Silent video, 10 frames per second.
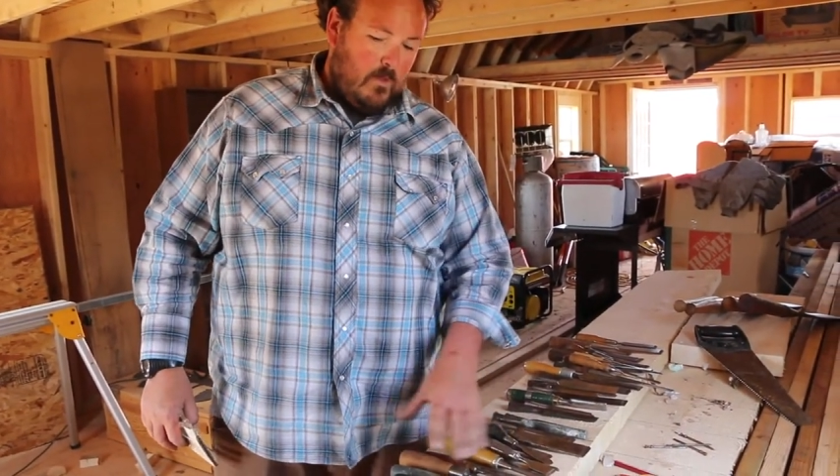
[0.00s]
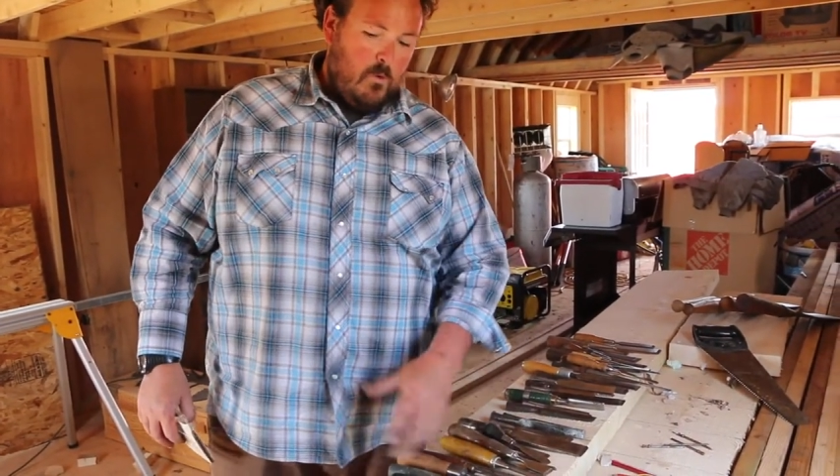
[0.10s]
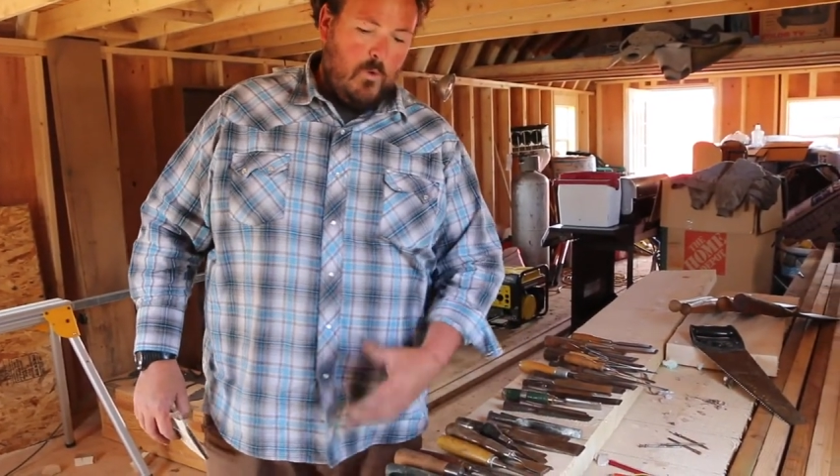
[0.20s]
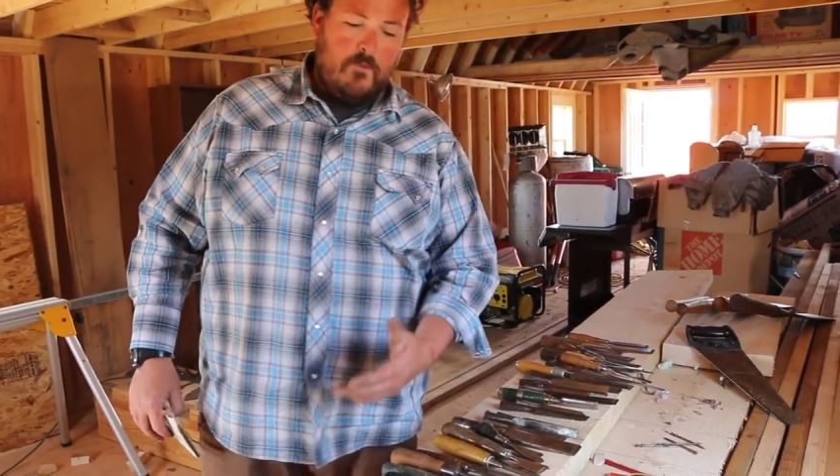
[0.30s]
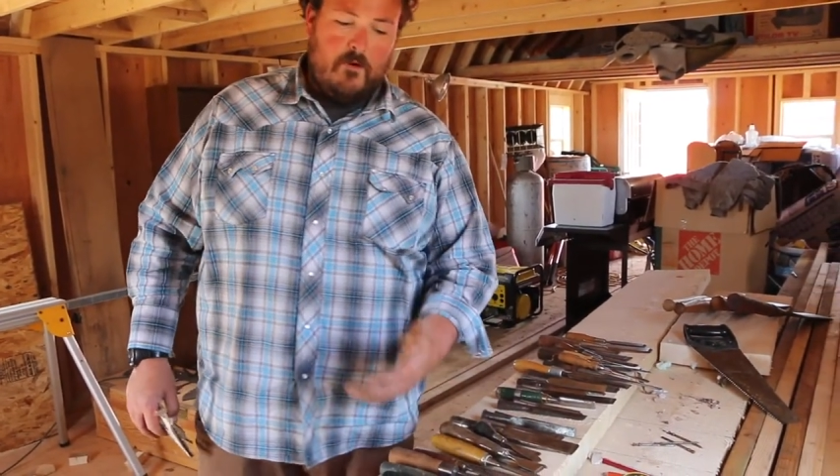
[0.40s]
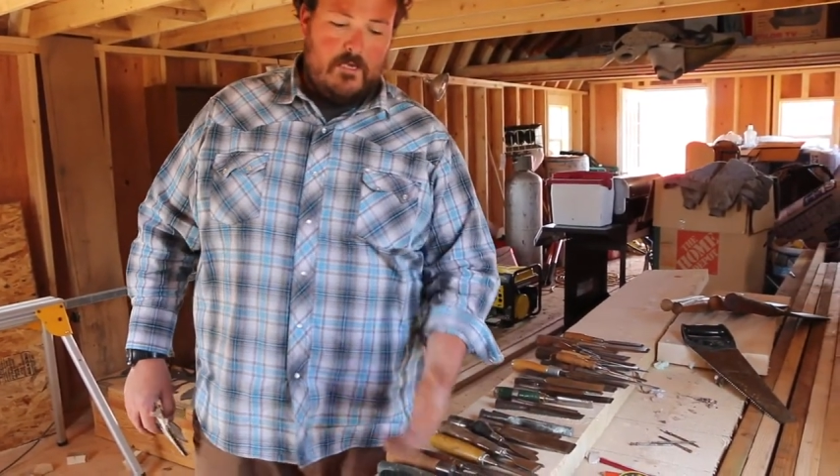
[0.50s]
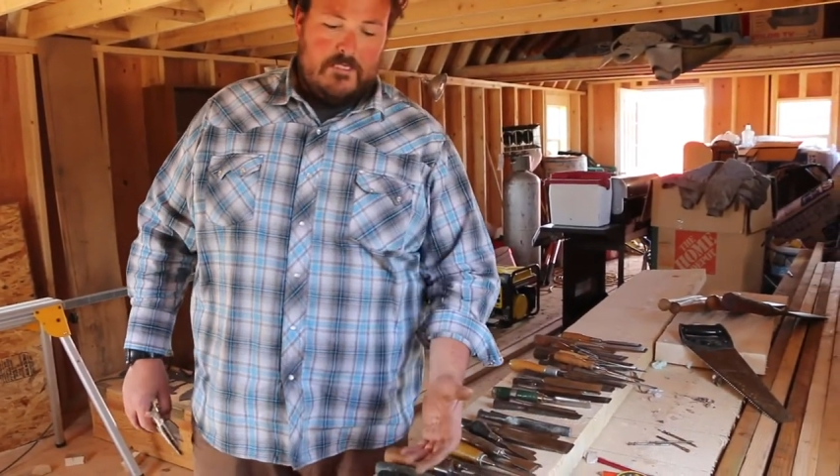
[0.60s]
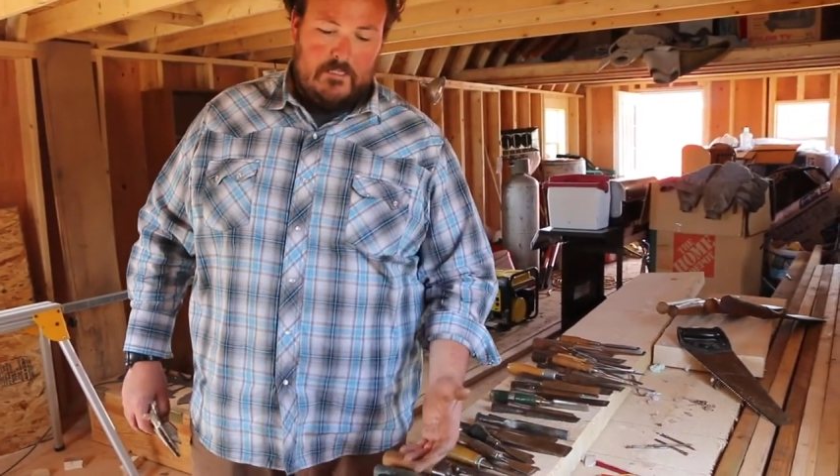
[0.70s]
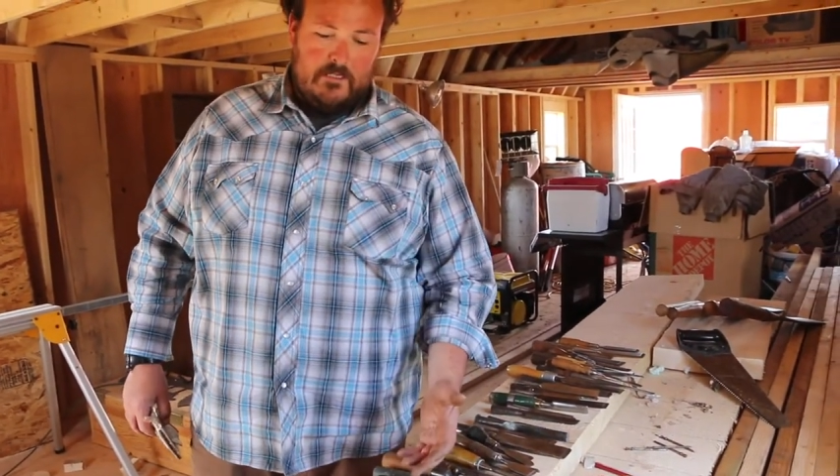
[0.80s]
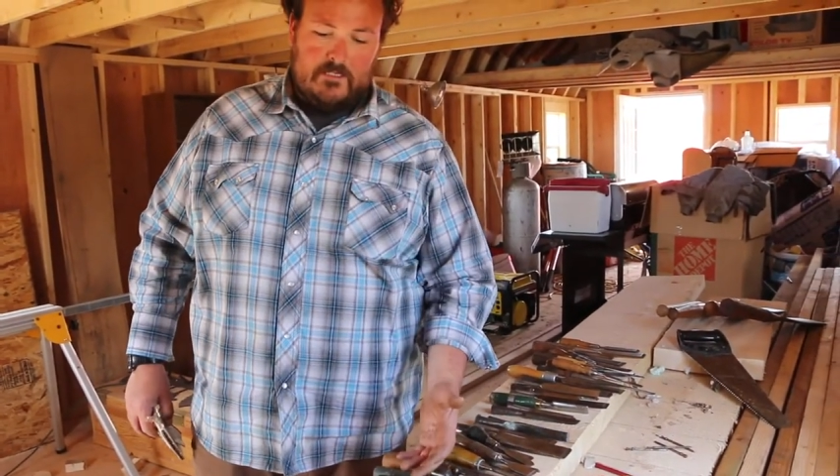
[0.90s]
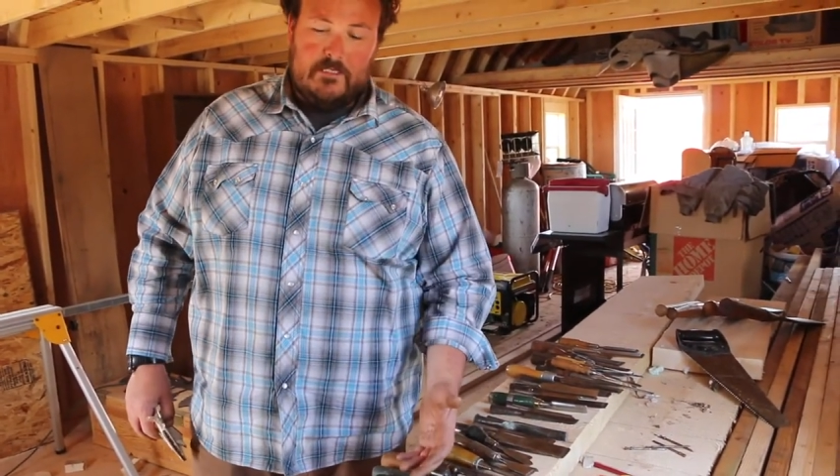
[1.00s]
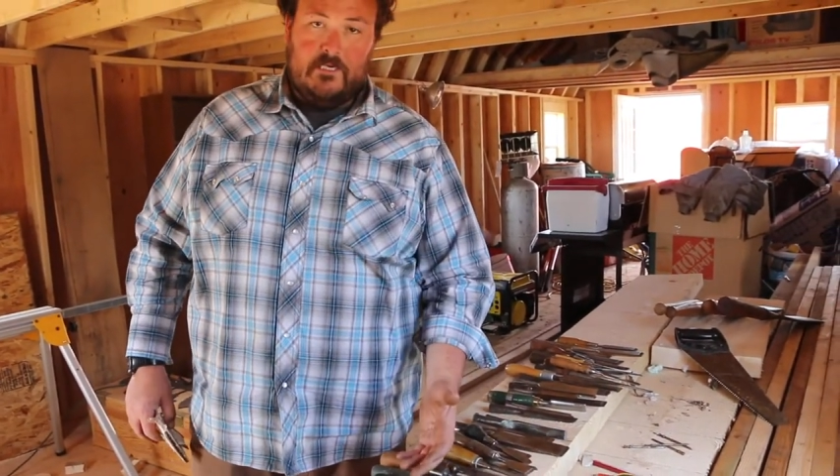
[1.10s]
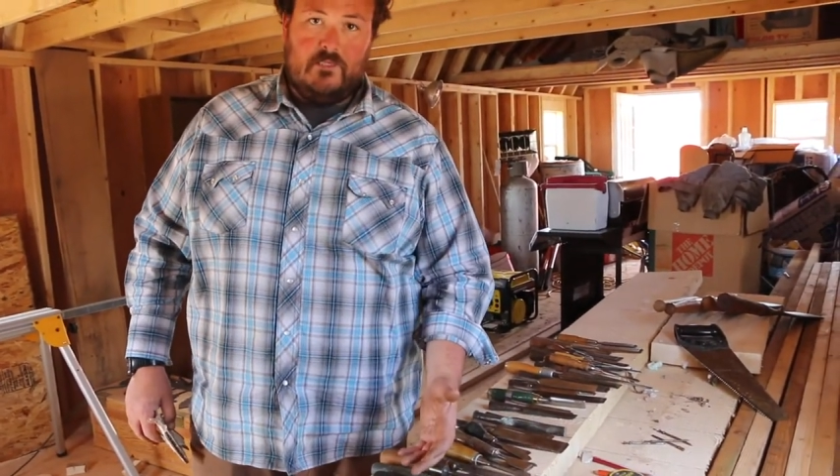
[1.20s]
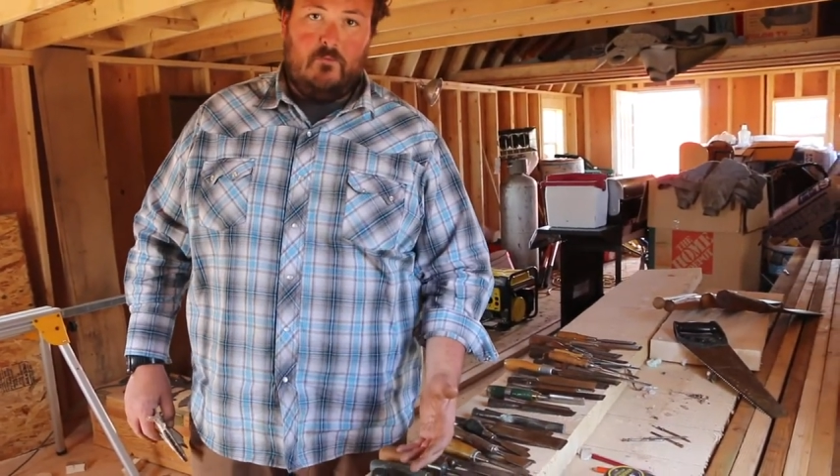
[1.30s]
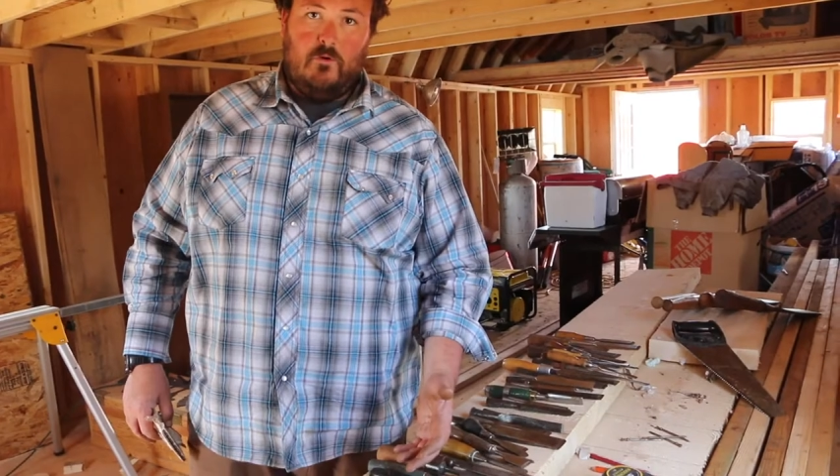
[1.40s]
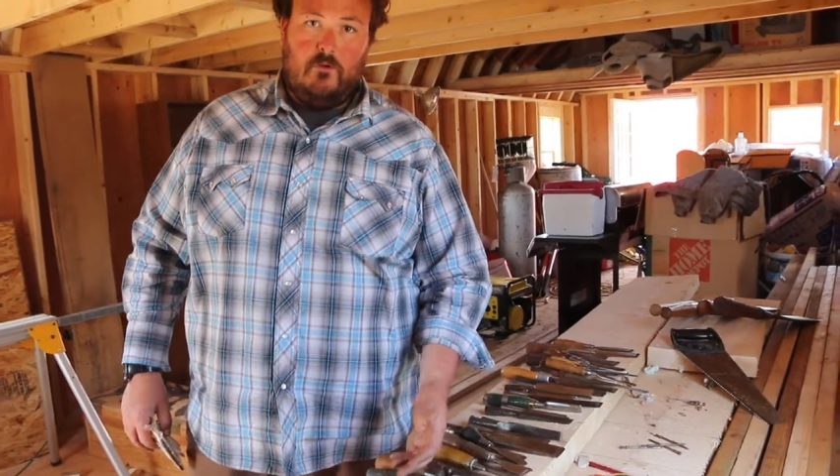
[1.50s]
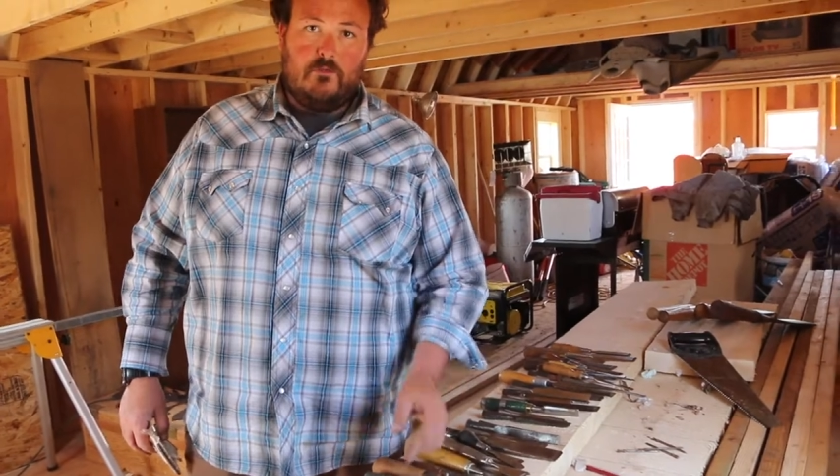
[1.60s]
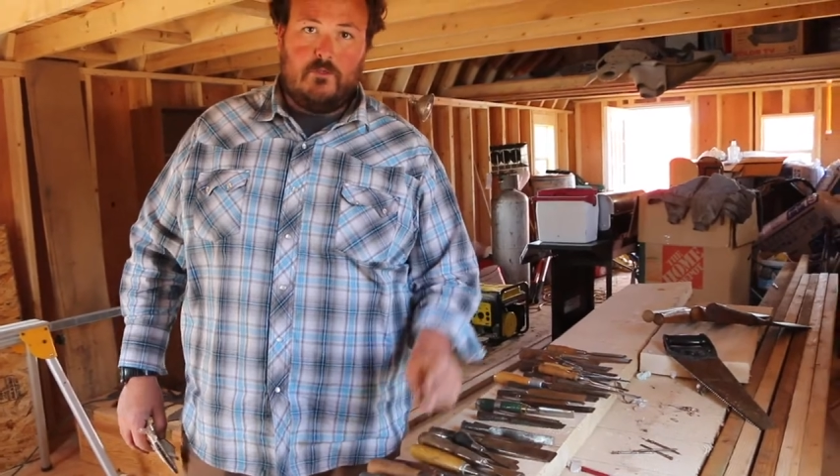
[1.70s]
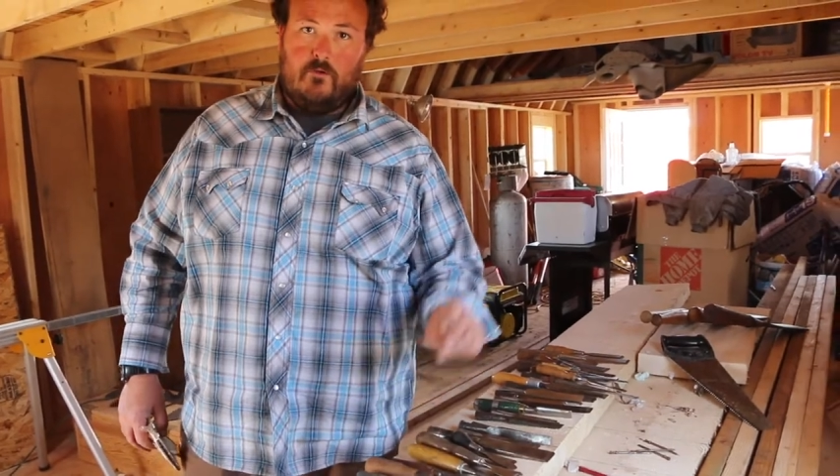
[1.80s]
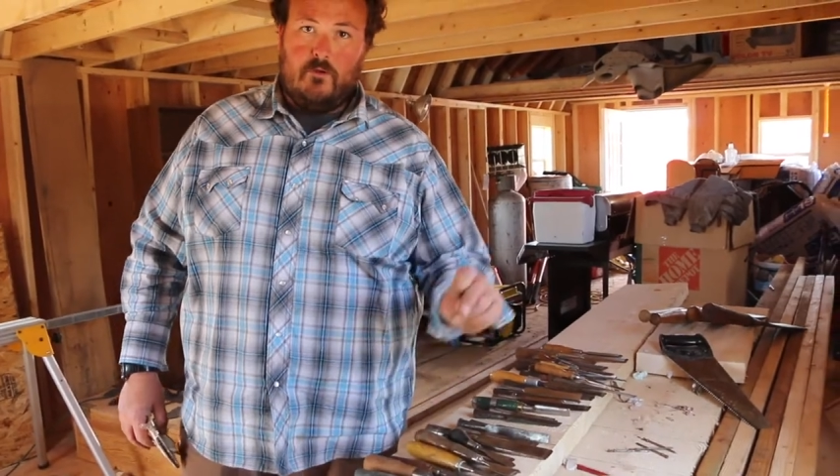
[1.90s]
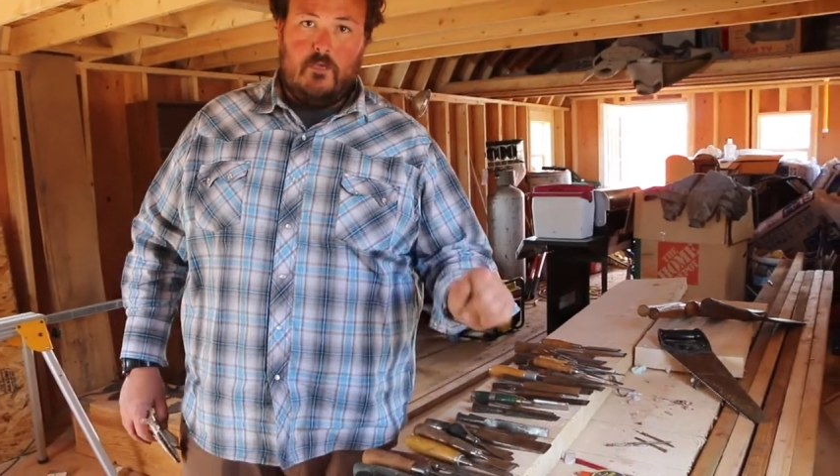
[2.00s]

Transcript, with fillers: where they're easily accessible so